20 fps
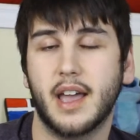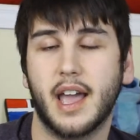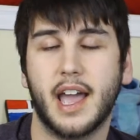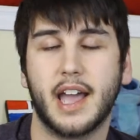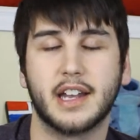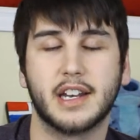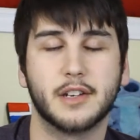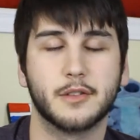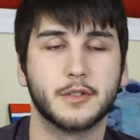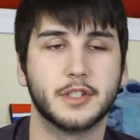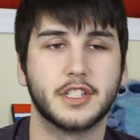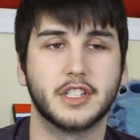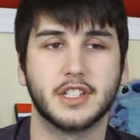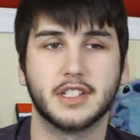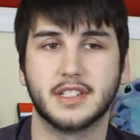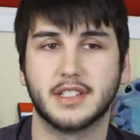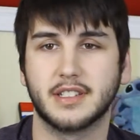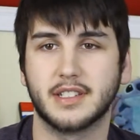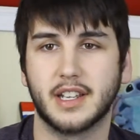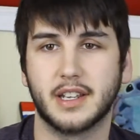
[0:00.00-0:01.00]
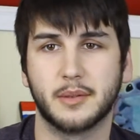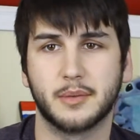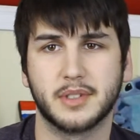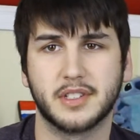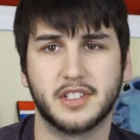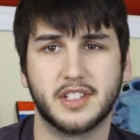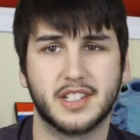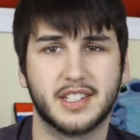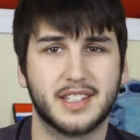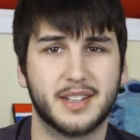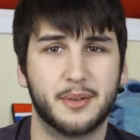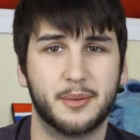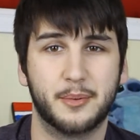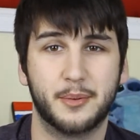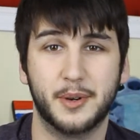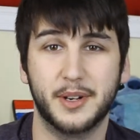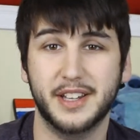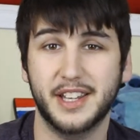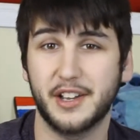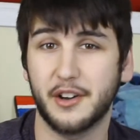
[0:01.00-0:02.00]
and it was
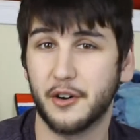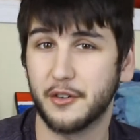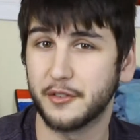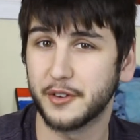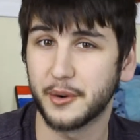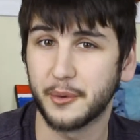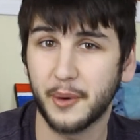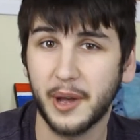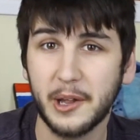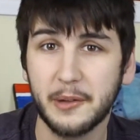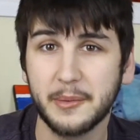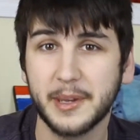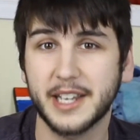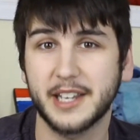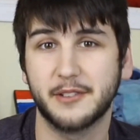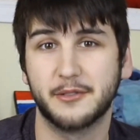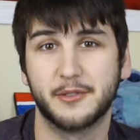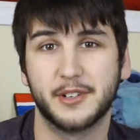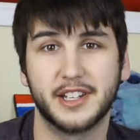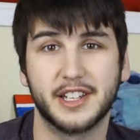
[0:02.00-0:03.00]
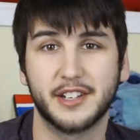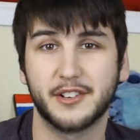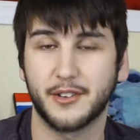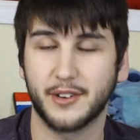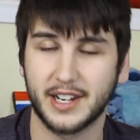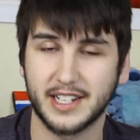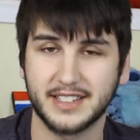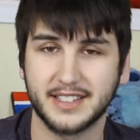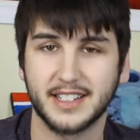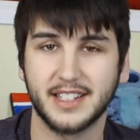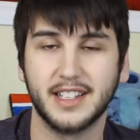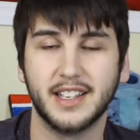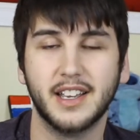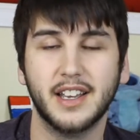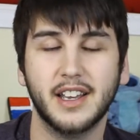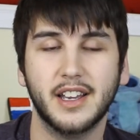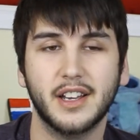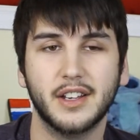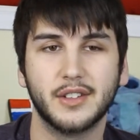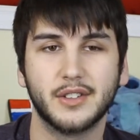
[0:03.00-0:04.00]
just really overwhelming and really crazy.
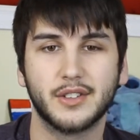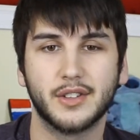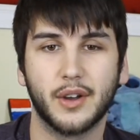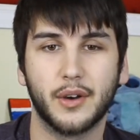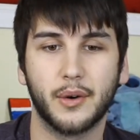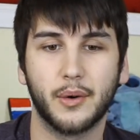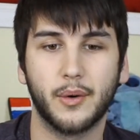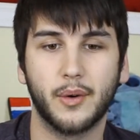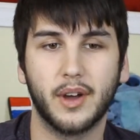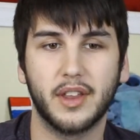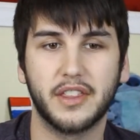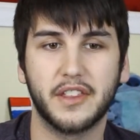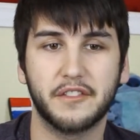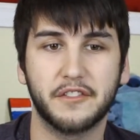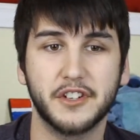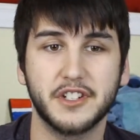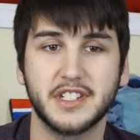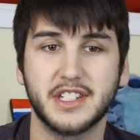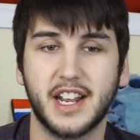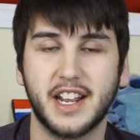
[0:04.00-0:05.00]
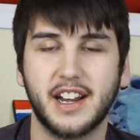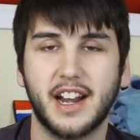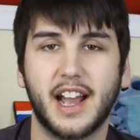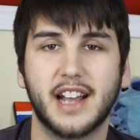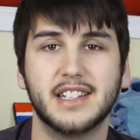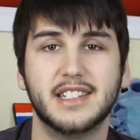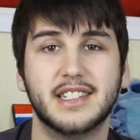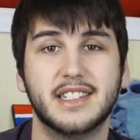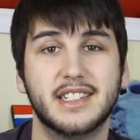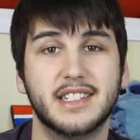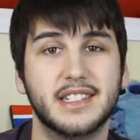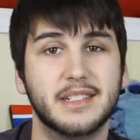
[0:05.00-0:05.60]
So the first night I